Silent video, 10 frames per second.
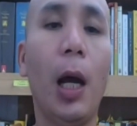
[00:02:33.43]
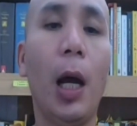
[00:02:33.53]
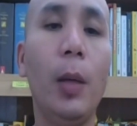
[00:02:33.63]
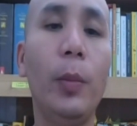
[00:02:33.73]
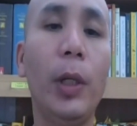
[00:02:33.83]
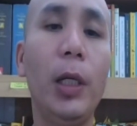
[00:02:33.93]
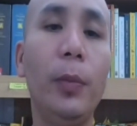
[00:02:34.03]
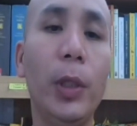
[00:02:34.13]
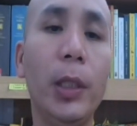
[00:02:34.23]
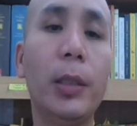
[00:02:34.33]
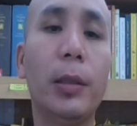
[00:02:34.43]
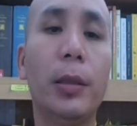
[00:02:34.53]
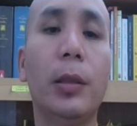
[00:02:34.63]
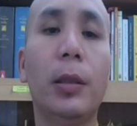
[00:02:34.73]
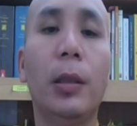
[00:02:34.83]
I am very
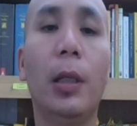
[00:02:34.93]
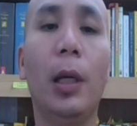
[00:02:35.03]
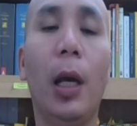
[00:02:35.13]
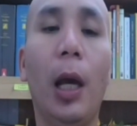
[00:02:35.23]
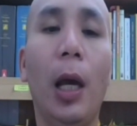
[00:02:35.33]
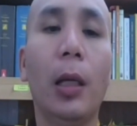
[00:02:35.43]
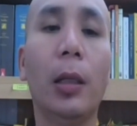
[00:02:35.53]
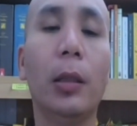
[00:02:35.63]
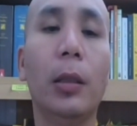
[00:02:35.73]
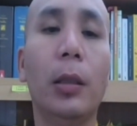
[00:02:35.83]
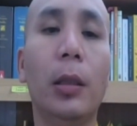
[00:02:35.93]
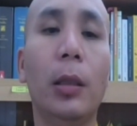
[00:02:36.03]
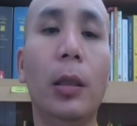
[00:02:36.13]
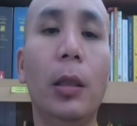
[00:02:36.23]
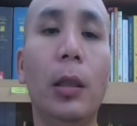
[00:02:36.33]
pleased and
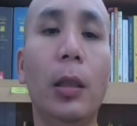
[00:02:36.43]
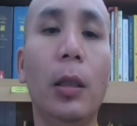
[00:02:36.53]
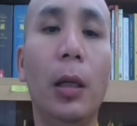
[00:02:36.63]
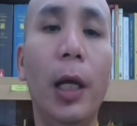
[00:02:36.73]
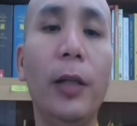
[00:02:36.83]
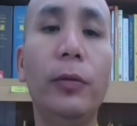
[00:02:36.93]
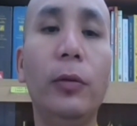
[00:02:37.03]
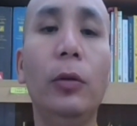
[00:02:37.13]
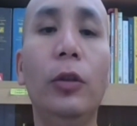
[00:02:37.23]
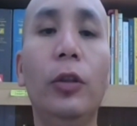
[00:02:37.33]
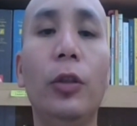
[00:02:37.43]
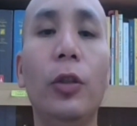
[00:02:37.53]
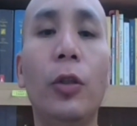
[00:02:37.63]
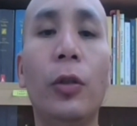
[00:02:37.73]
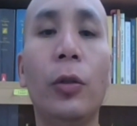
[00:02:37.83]
grateful
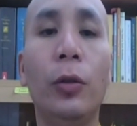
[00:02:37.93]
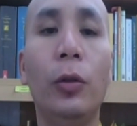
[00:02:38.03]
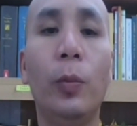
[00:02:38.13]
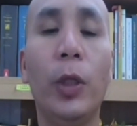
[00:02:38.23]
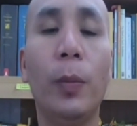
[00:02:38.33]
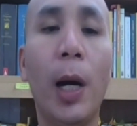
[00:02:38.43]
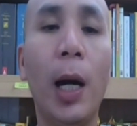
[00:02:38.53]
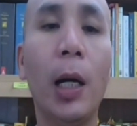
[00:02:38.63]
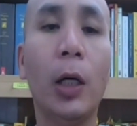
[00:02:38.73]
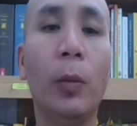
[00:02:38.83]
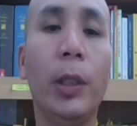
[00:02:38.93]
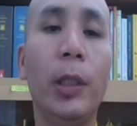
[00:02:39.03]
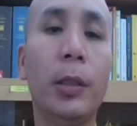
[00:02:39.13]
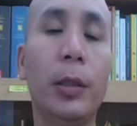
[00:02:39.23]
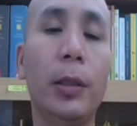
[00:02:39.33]
to be part of
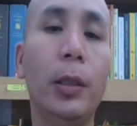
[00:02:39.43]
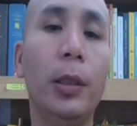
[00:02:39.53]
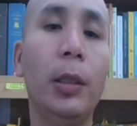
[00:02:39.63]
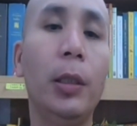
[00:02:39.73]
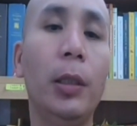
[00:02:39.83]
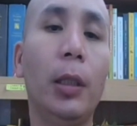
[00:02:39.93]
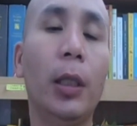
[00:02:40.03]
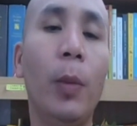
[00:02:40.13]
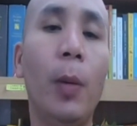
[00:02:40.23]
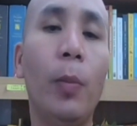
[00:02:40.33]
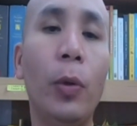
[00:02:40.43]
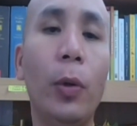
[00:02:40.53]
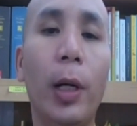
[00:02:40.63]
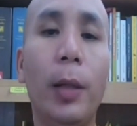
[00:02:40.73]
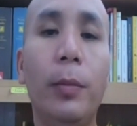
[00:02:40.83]
this Dhamma
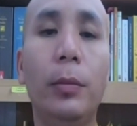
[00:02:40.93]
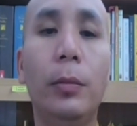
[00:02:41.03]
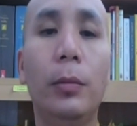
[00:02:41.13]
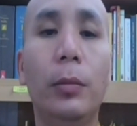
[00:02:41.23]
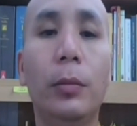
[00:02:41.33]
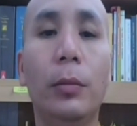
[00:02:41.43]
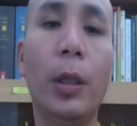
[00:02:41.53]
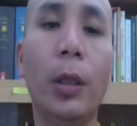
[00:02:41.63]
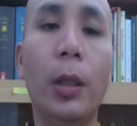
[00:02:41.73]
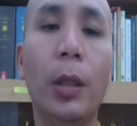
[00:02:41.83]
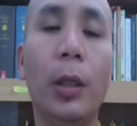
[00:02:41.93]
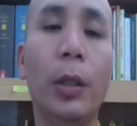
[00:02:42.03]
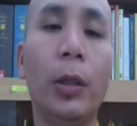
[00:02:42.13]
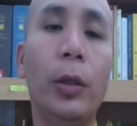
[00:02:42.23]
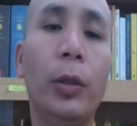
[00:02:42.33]
program.
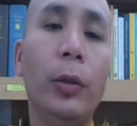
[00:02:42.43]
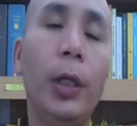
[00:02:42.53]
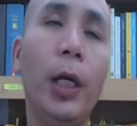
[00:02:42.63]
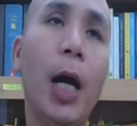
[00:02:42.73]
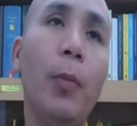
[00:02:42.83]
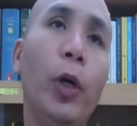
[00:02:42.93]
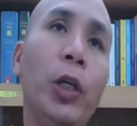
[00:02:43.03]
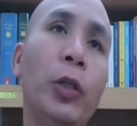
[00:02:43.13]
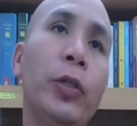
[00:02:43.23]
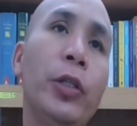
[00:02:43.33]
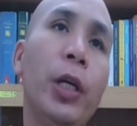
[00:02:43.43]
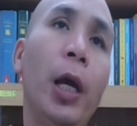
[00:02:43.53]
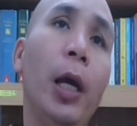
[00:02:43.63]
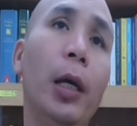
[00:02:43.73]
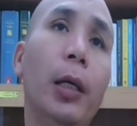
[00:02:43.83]
Today I am going to
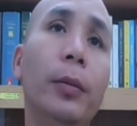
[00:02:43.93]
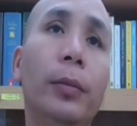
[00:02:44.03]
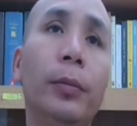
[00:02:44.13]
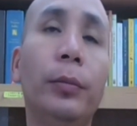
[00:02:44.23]
share